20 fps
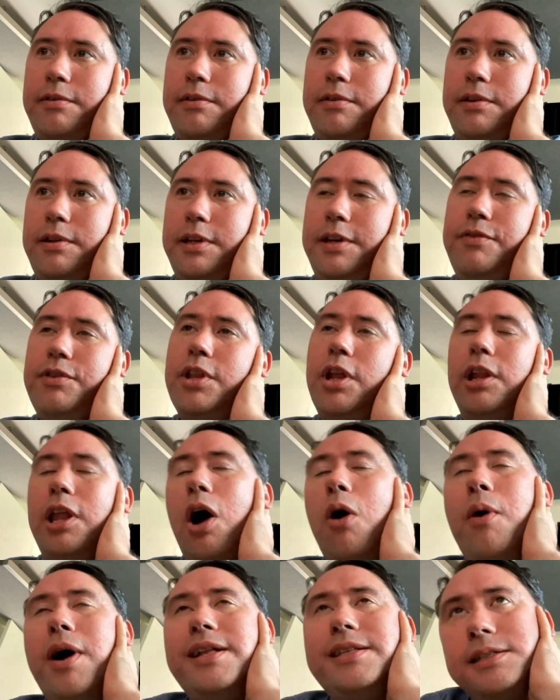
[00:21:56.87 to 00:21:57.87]
even the low
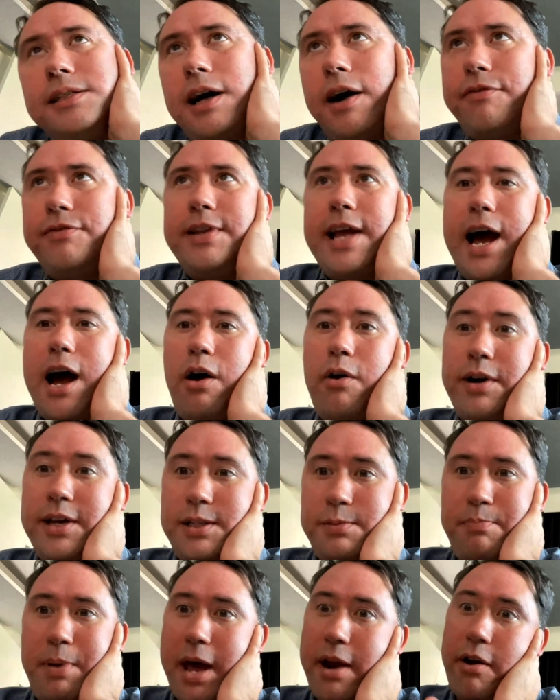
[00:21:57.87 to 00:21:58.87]
end stuff now is
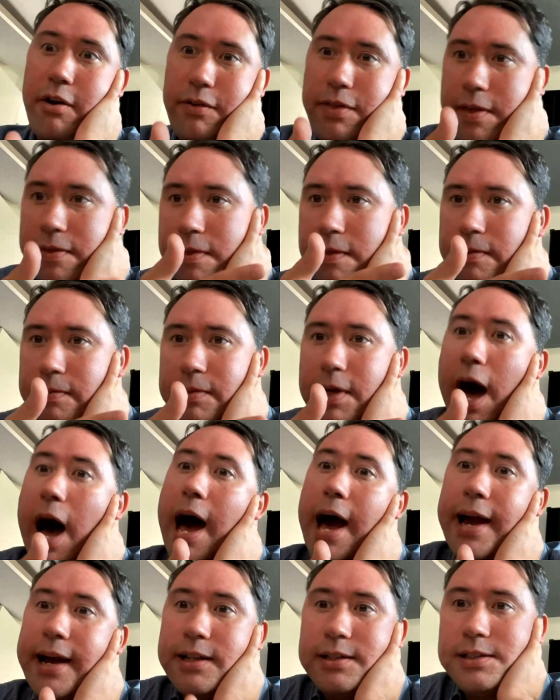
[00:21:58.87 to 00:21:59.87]
better than the
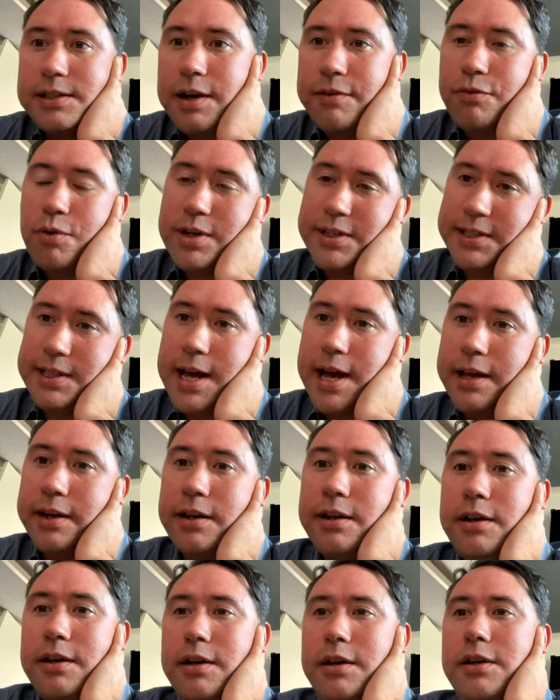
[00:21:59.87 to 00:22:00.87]
high end stuff was then.
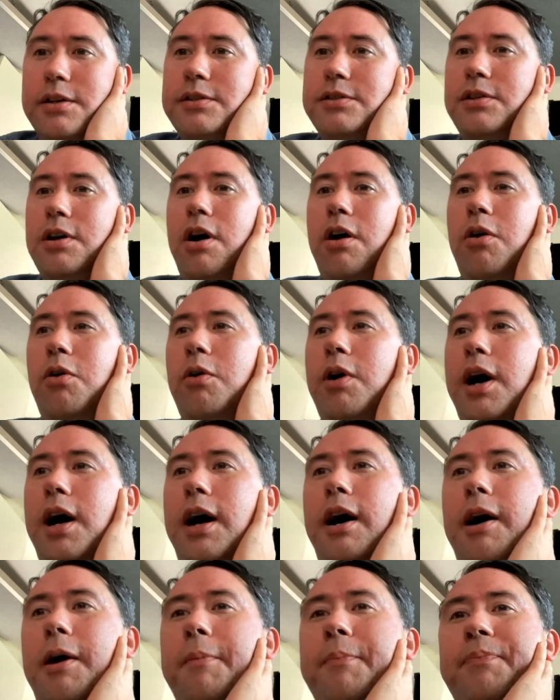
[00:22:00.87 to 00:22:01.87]
So,
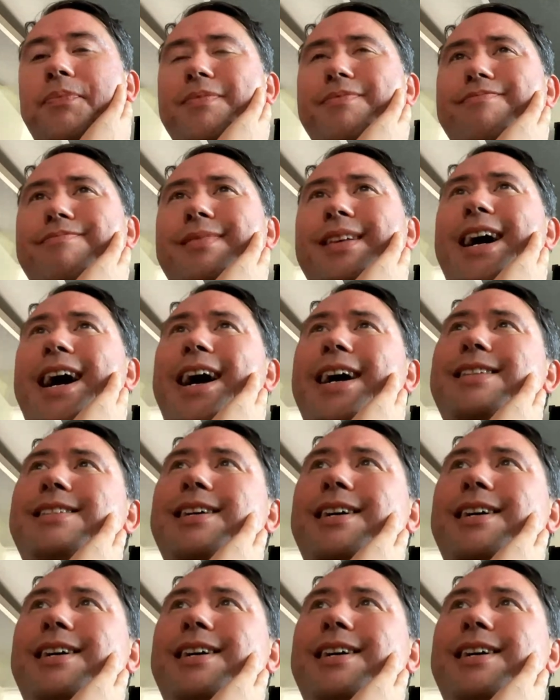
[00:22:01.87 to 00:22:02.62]
um, yeah, it's